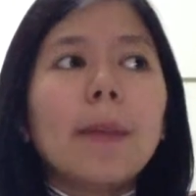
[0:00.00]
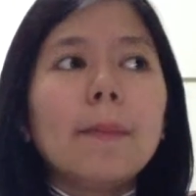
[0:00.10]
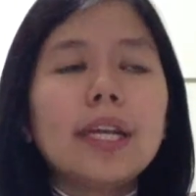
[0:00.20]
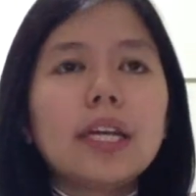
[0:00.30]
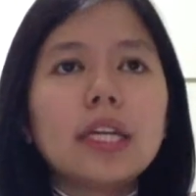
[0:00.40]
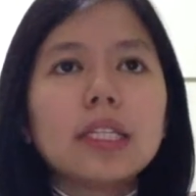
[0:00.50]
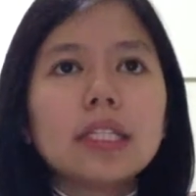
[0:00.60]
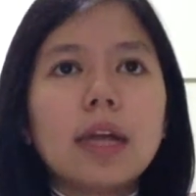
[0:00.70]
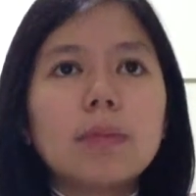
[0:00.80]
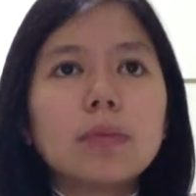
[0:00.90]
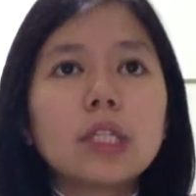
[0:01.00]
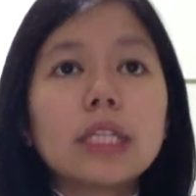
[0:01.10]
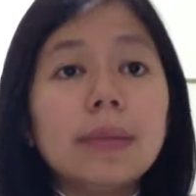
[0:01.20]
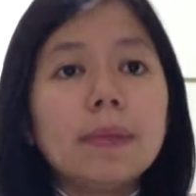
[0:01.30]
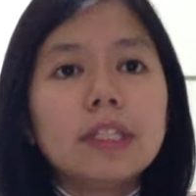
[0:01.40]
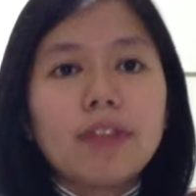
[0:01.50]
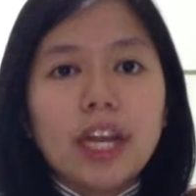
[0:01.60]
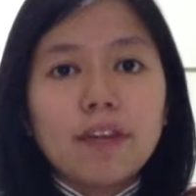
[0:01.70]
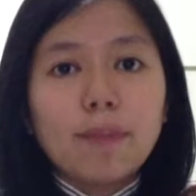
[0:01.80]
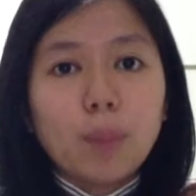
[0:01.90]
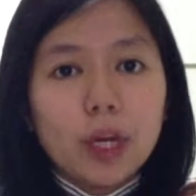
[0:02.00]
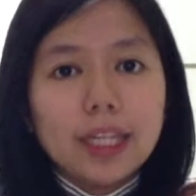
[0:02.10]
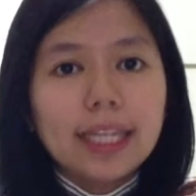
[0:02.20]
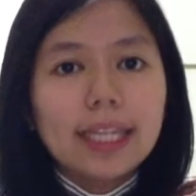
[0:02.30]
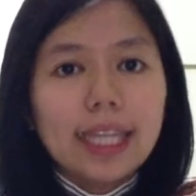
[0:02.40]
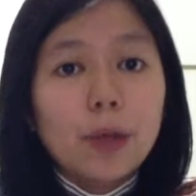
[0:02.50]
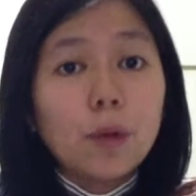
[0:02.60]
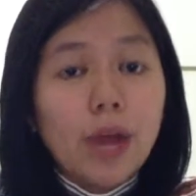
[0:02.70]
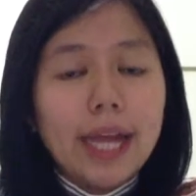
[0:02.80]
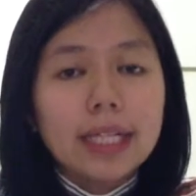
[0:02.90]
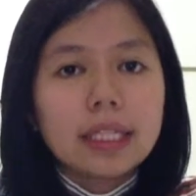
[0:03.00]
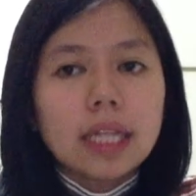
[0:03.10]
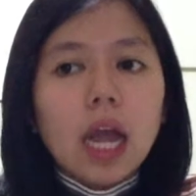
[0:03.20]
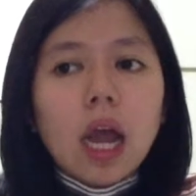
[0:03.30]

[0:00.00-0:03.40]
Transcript: because um, sleep is very important and rest.